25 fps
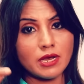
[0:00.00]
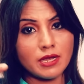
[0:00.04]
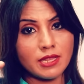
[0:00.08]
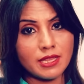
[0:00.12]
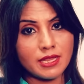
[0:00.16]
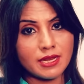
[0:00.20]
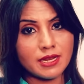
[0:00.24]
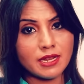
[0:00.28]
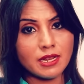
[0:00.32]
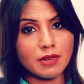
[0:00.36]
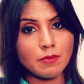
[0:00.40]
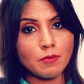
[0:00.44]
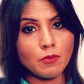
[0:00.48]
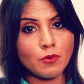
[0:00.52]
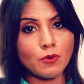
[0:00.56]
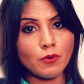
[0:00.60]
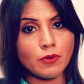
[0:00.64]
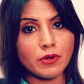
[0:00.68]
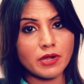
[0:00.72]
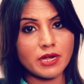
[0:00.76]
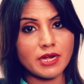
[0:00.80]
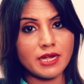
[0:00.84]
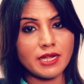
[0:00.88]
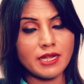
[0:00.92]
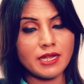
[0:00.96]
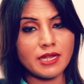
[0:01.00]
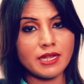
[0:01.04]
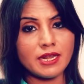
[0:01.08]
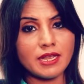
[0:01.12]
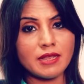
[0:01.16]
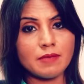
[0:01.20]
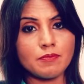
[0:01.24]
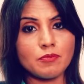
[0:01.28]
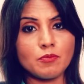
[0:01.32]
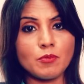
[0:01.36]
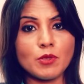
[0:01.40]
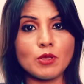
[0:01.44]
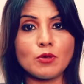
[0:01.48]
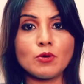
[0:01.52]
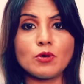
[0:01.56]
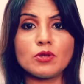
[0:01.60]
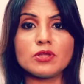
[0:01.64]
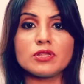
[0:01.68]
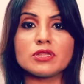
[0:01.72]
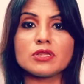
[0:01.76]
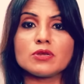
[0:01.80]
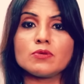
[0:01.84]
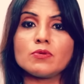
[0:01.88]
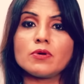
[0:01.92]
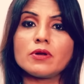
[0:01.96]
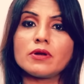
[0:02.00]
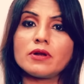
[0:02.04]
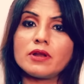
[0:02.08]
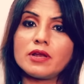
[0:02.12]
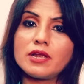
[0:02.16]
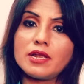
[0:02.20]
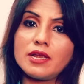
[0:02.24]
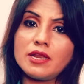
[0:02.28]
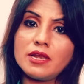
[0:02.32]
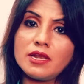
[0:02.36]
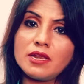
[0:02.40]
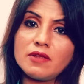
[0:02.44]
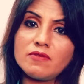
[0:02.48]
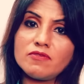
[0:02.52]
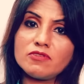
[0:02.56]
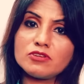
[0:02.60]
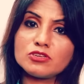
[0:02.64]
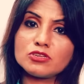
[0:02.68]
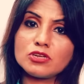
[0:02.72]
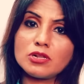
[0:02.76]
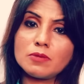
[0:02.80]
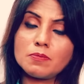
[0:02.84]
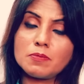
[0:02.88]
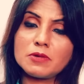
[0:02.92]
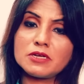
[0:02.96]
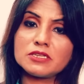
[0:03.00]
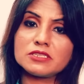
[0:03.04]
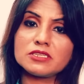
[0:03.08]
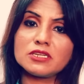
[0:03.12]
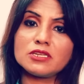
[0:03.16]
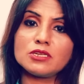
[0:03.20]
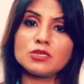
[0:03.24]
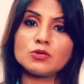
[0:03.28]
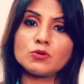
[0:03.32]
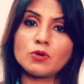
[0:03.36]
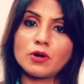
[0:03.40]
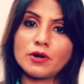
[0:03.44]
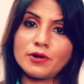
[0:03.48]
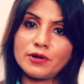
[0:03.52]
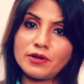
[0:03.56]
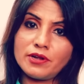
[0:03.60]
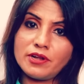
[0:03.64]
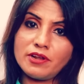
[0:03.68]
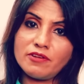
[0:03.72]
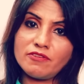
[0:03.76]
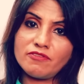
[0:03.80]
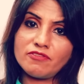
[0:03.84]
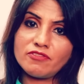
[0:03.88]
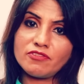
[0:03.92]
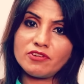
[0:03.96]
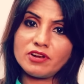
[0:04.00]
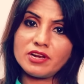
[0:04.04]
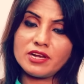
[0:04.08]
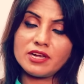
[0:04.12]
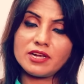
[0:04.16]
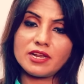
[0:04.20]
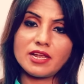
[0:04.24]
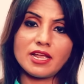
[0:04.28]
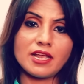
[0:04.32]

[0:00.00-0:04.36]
a little more in depth because you are an individual person, you are different,